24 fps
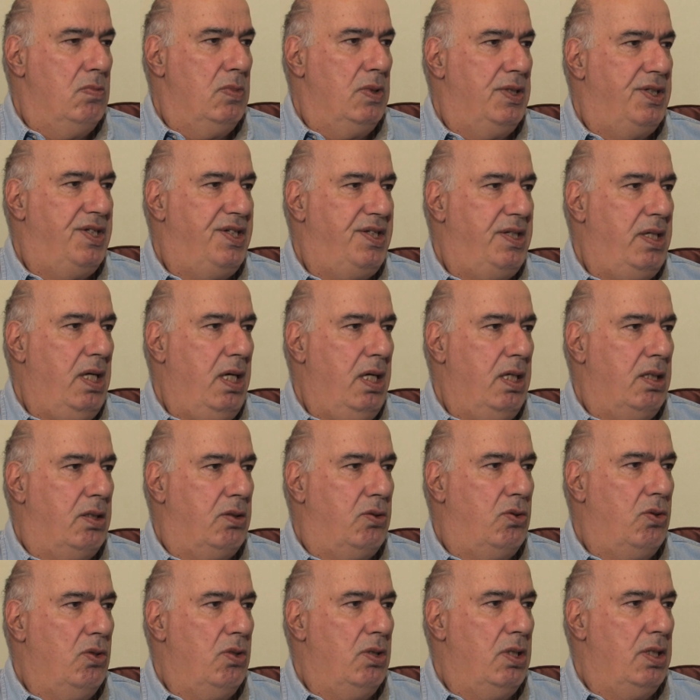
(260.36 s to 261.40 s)
State
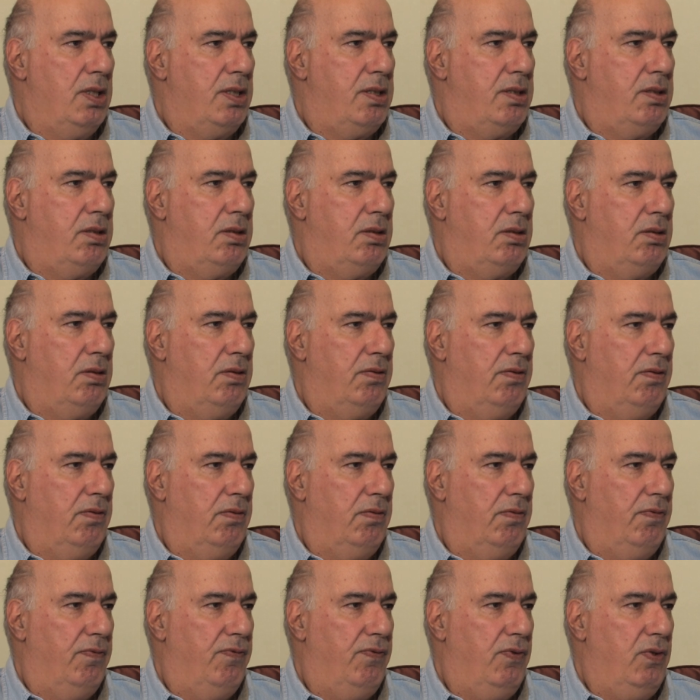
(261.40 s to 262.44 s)
College
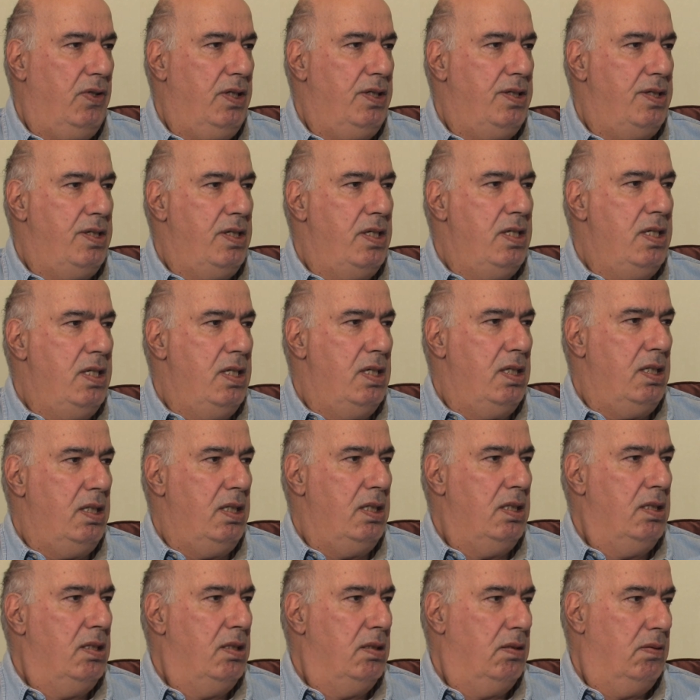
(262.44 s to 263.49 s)
for
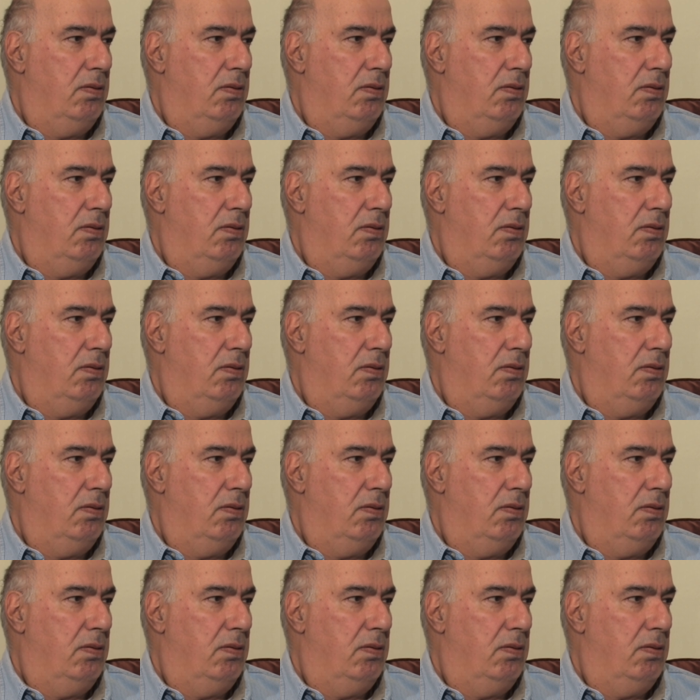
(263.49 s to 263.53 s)
Engineering